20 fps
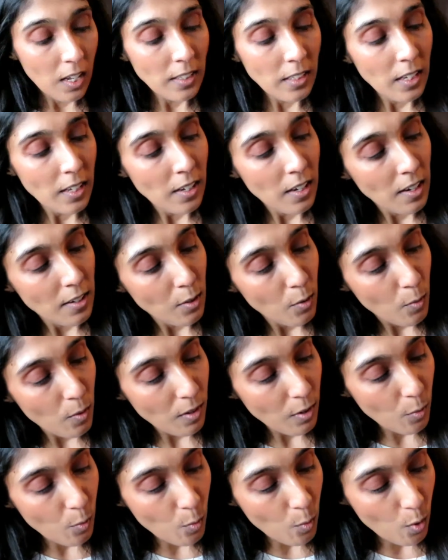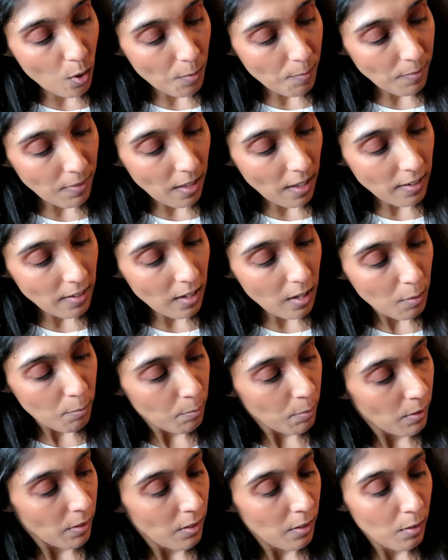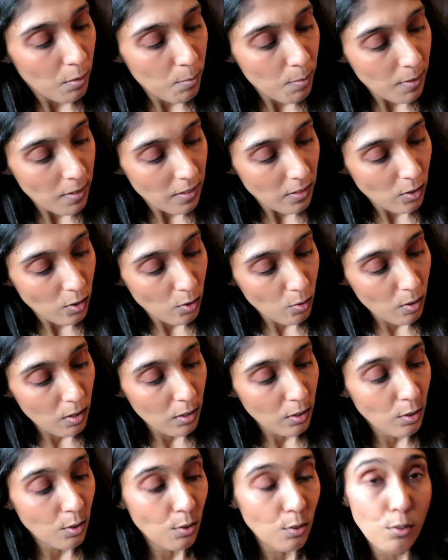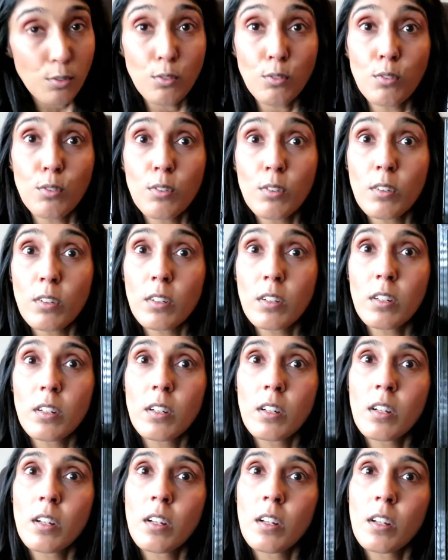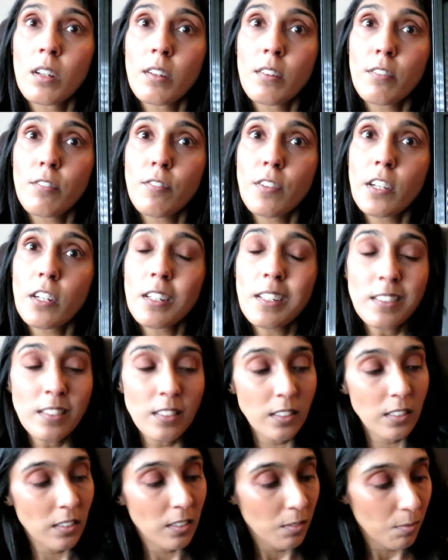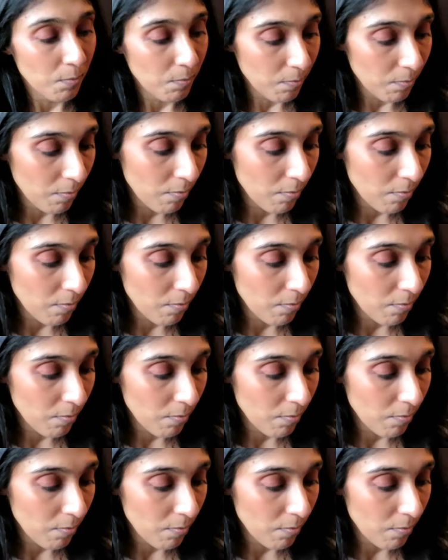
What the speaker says: I think I kind of want to warm that up a little bit, so I'll do Fearless.